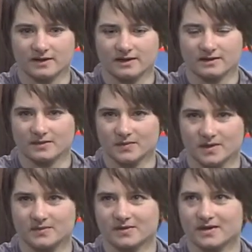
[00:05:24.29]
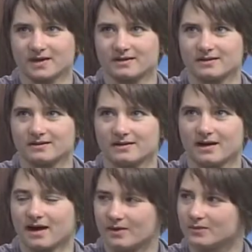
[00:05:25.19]
And they're people that
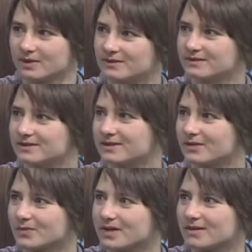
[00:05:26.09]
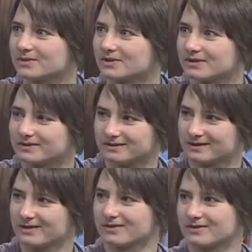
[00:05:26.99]
I will, you know, be able to,
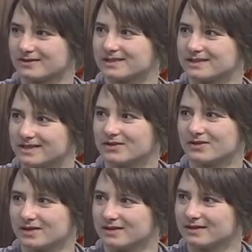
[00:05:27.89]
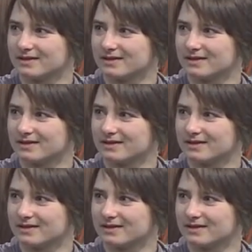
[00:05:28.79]
you know, continue to